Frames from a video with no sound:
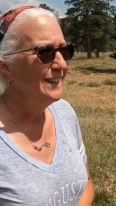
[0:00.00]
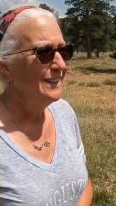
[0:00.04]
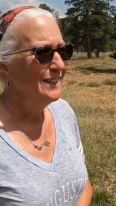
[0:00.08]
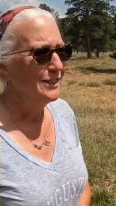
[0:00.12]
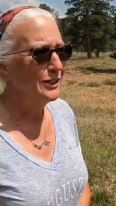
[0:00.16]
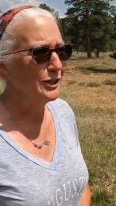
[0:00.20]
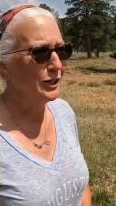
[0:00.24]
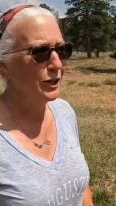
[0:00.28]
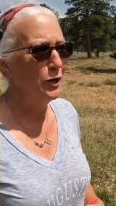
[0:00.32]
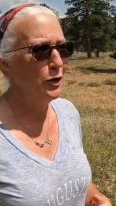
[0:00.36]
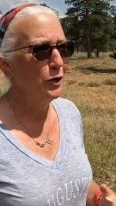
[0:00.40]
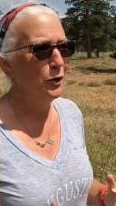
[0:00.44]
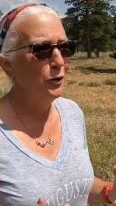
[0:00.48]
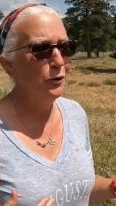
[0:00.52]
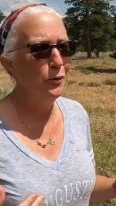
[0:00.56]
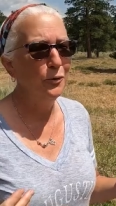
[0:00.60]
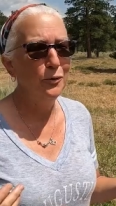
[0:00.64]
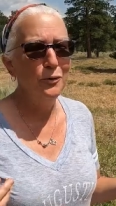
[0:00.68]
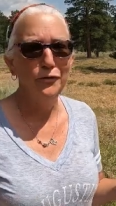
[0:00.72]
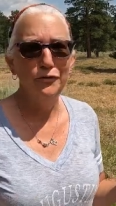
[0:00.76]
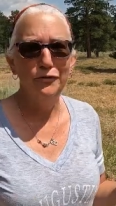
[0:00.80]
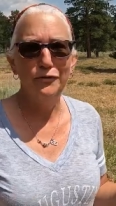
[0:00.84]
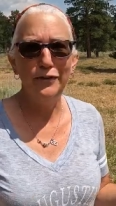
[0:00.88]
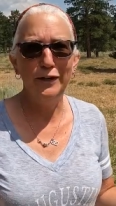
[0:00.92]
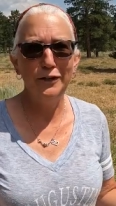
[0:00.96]

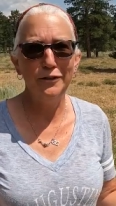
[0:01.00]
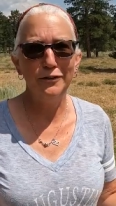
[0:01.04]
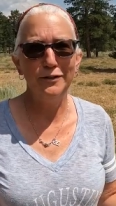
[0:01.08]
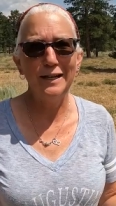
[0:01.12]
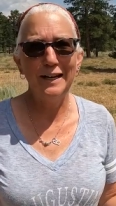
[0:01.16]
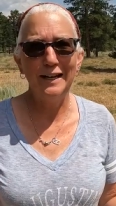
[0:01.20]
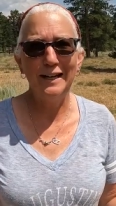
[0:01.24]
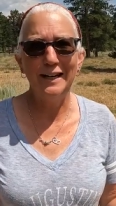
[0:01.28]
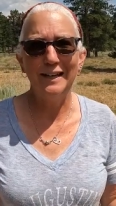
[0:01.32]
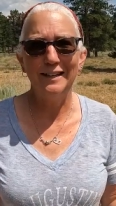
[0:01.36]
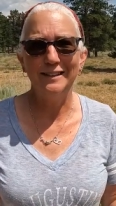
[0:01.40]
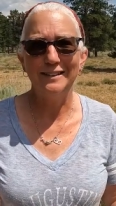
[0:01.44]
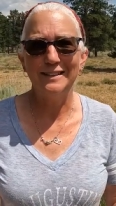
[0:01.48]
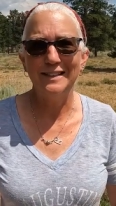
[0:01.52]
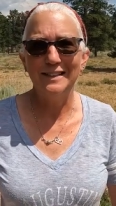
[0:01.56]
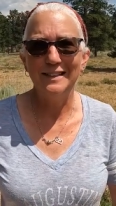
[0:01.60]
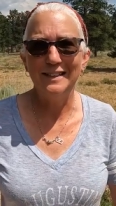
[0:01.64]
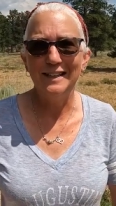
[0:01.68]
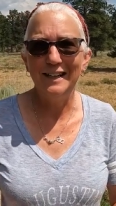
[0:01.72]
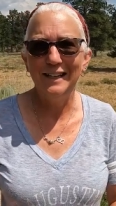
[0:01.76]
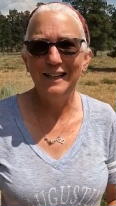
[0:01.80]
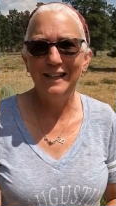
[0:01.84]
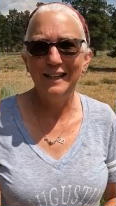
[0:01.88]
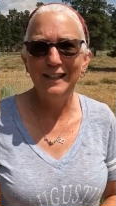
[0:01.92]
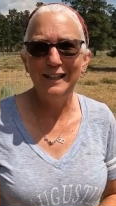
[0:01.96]
So figured that out
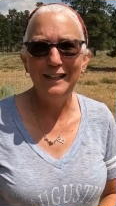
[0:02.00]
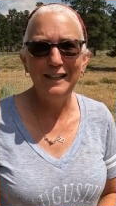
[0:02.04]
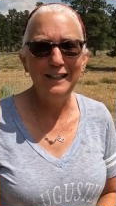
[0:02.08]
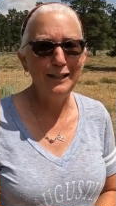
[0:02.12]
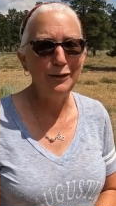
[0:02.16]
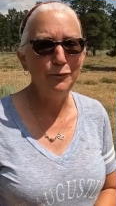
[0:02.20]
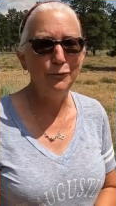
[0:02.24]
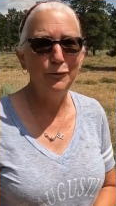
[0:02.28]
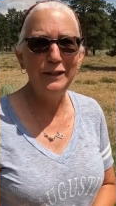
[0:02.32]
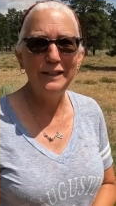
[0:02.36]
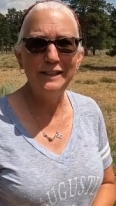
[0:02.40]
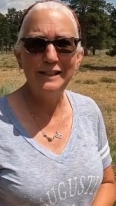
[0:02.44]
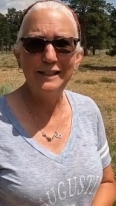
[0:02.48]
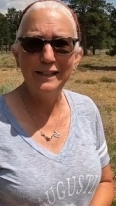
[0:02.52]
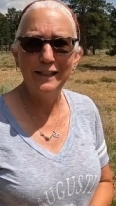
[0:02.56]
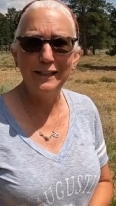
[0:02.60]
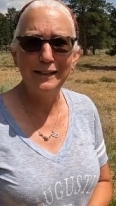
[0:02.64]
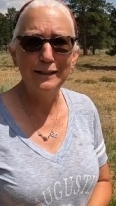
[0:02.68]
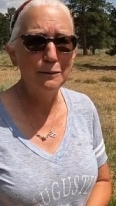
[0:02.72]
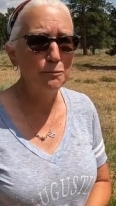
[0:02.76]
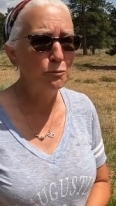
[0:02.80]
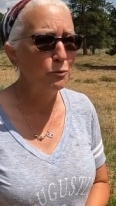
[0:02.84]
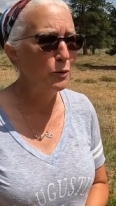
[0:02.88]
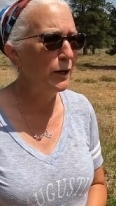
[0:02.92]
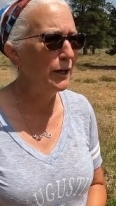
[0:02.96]
today. He
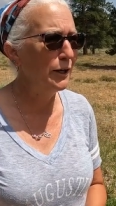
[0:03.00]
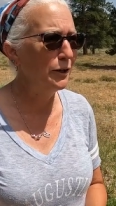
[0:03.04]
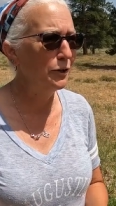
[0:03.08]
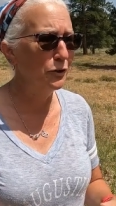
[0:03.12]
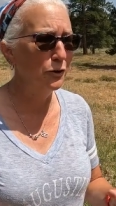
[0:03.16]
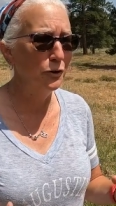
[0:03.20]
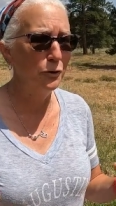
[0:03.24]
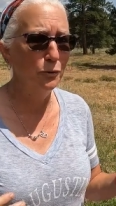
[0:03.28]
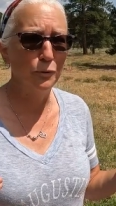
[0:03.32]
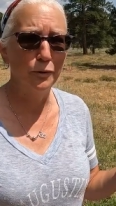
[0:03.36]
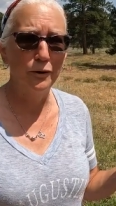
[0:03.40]
reset the breaker.